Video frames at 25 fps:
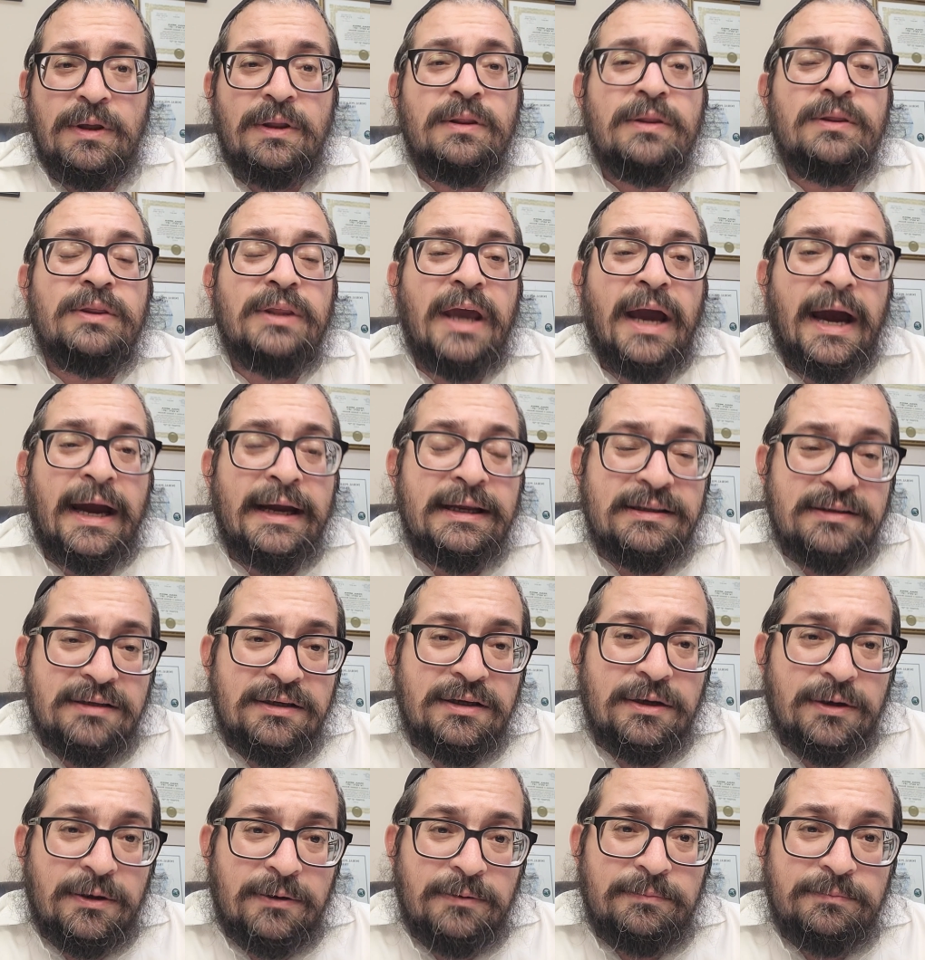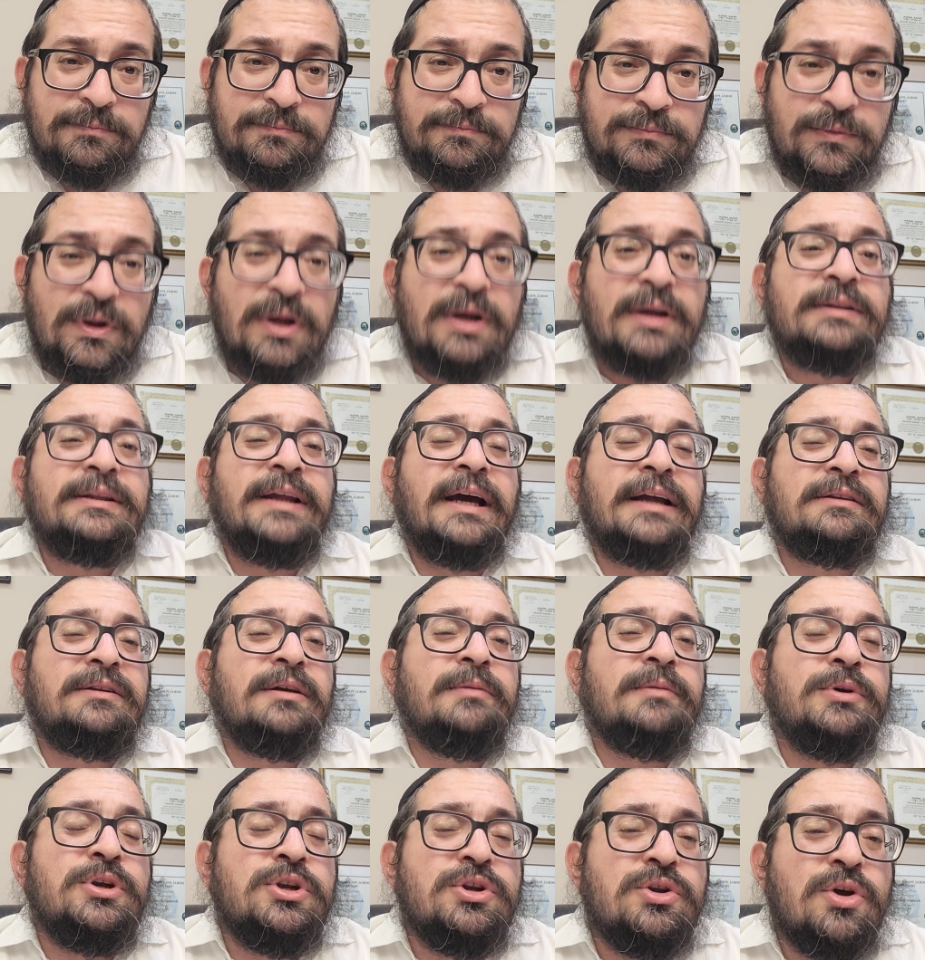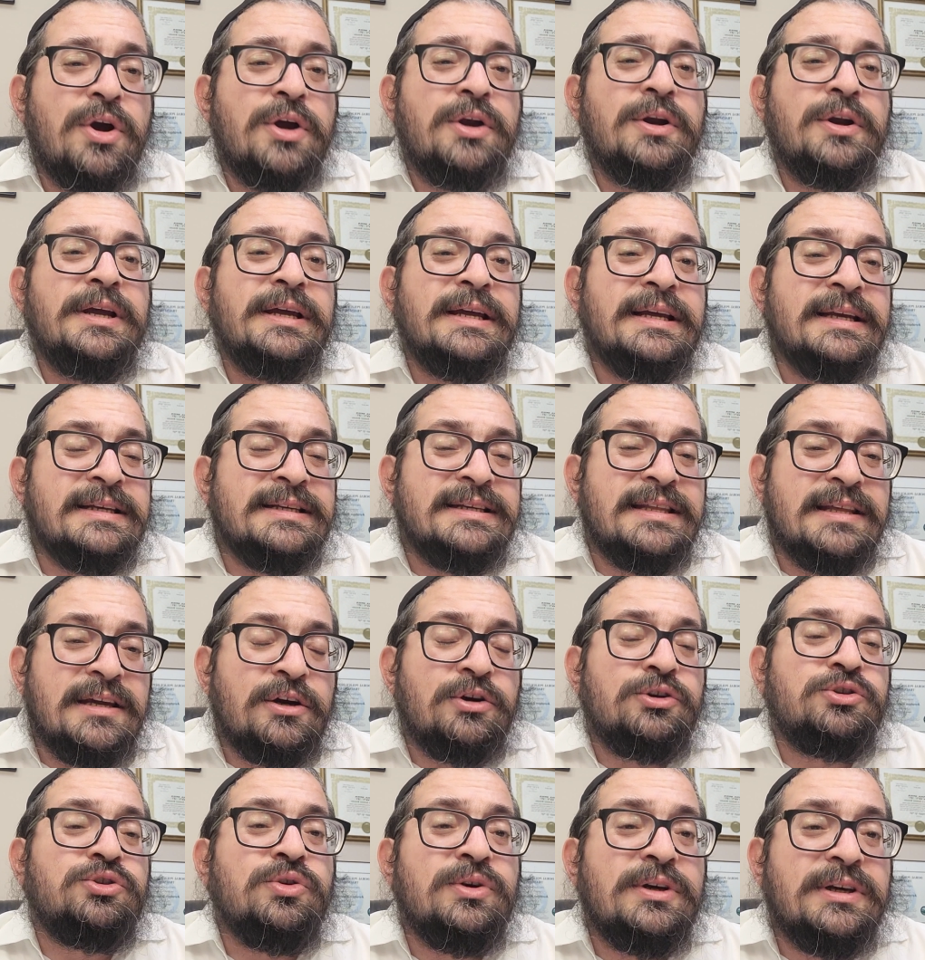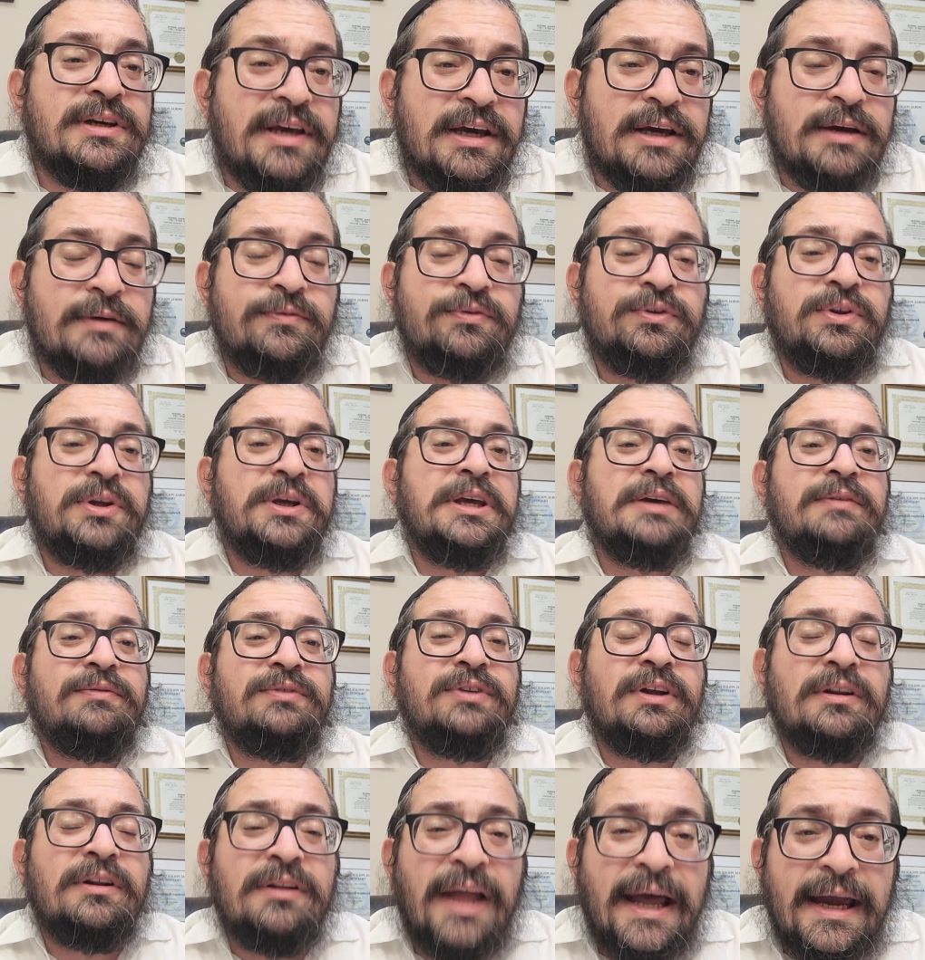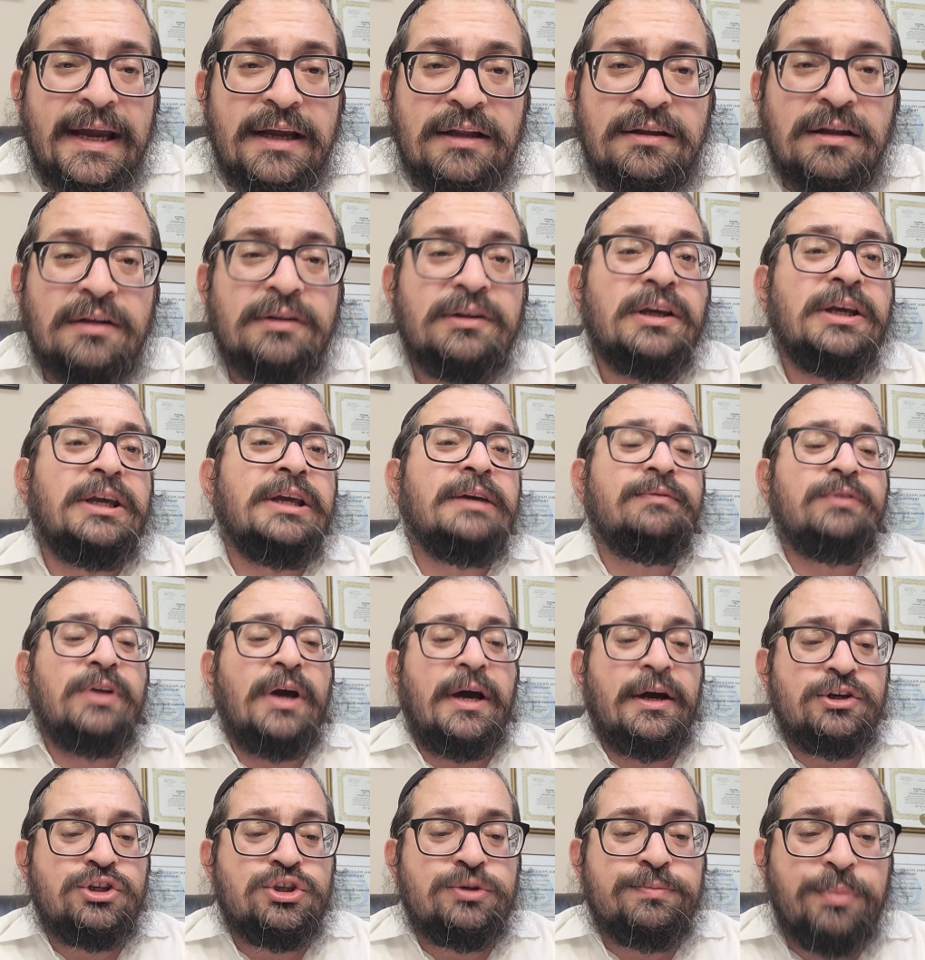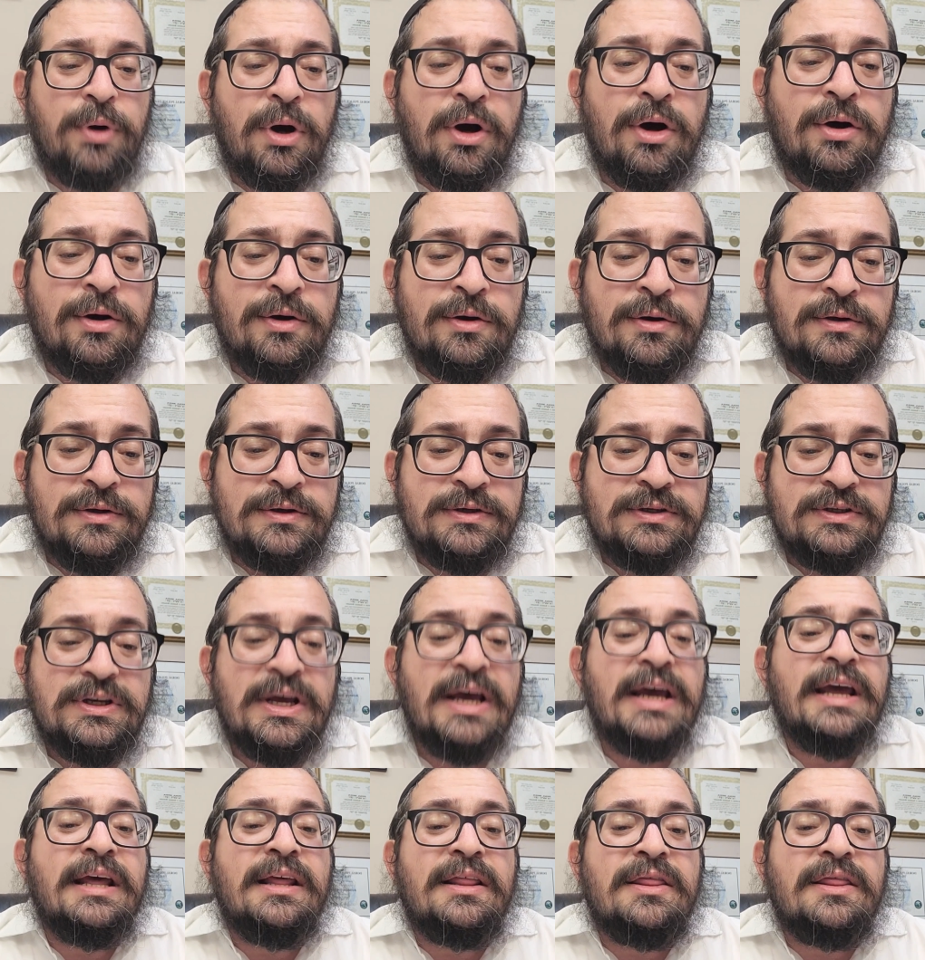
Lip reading: the idea that the menorah is there to give the light and to give the hashpahs.